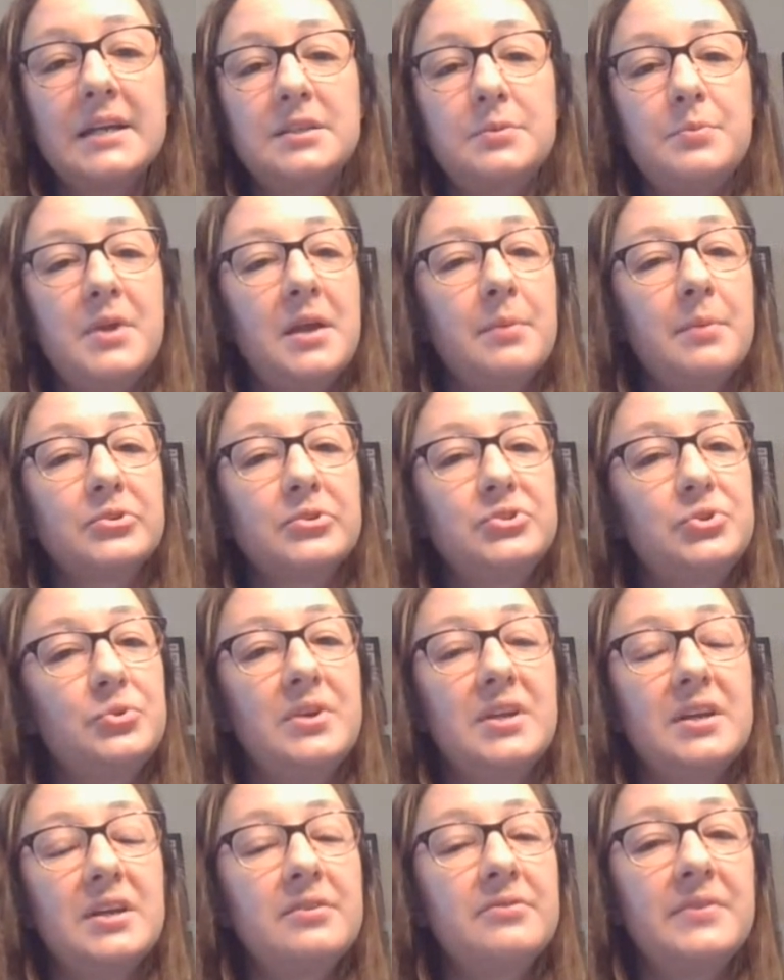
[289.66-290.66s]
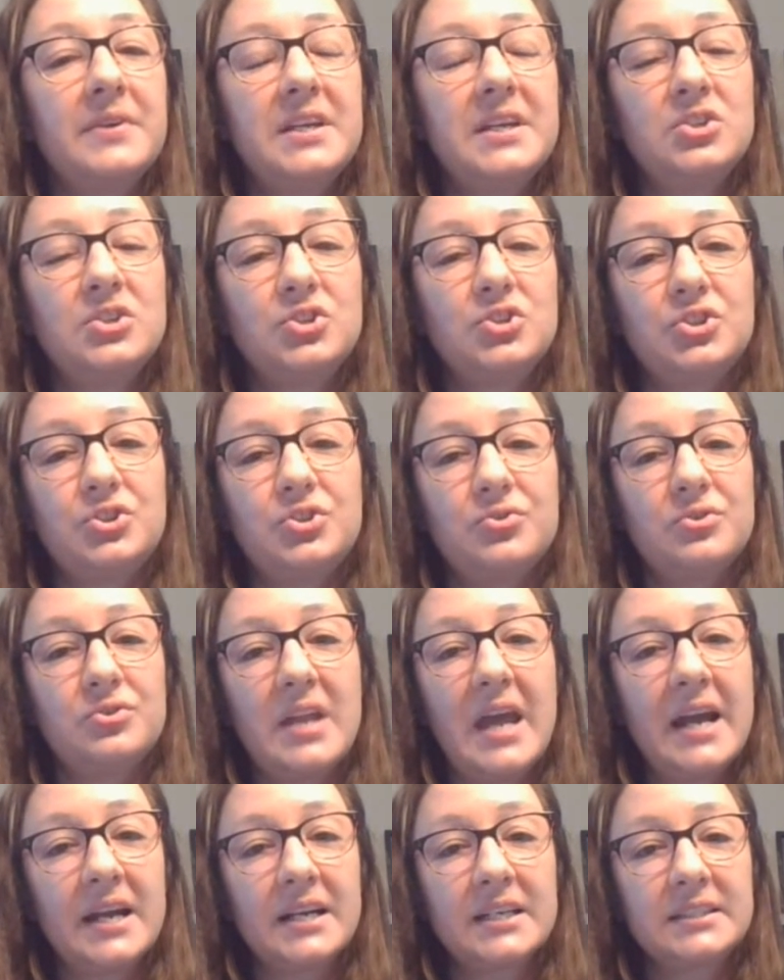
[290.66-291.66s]
to be able to give each
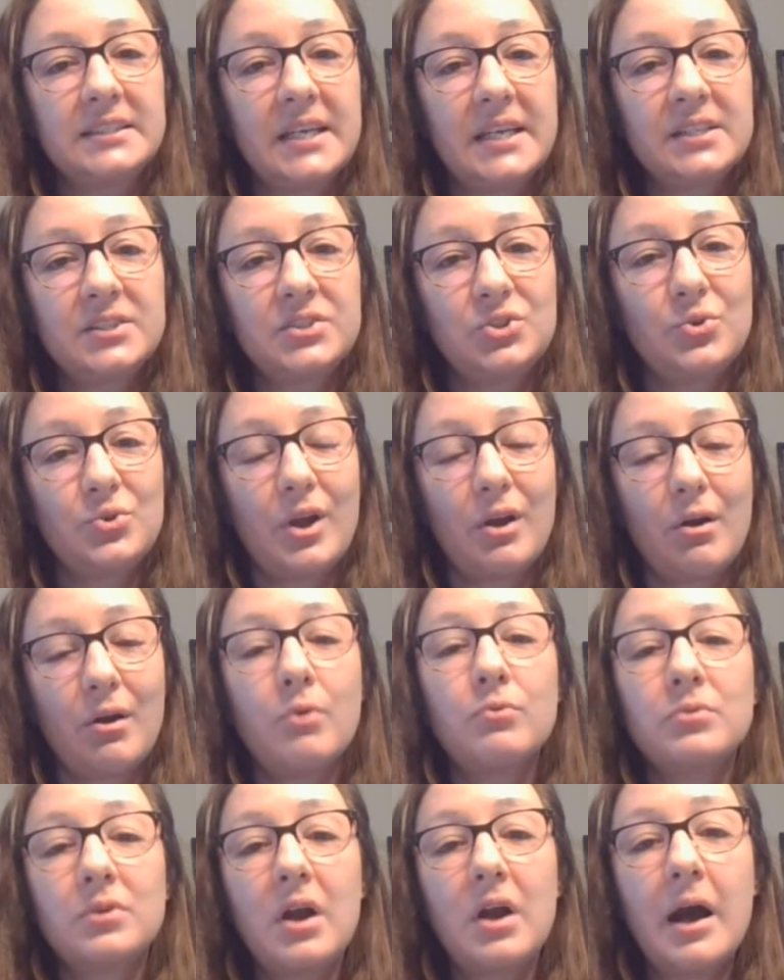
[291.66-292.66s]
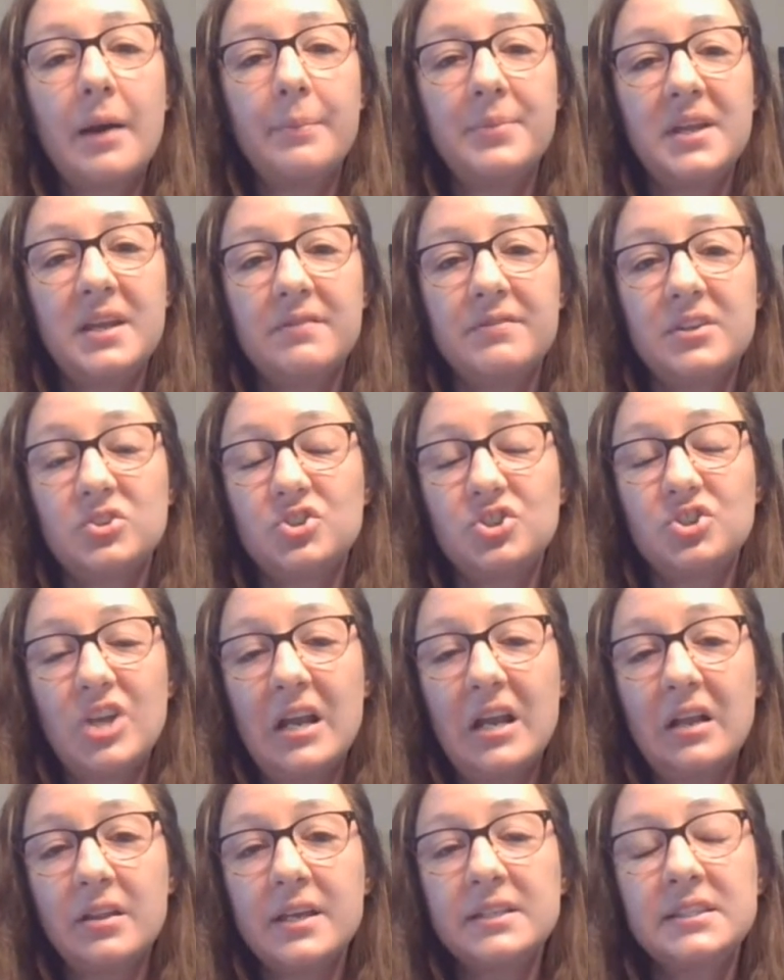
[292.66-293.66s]
student access to their own copy of this
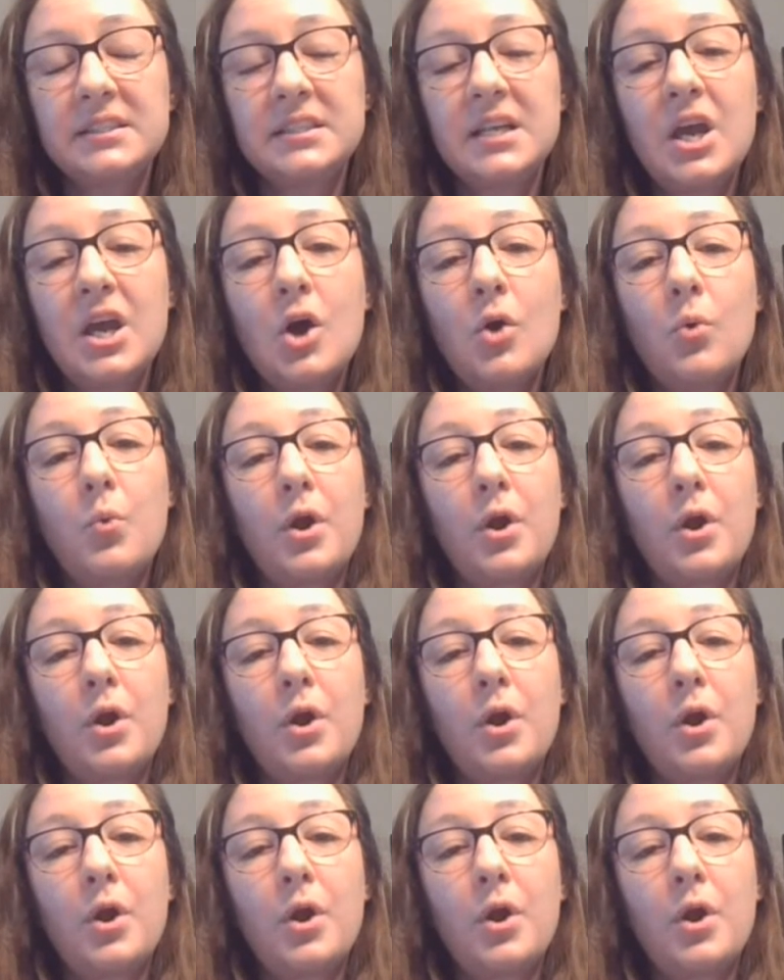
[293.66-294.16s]
checklist,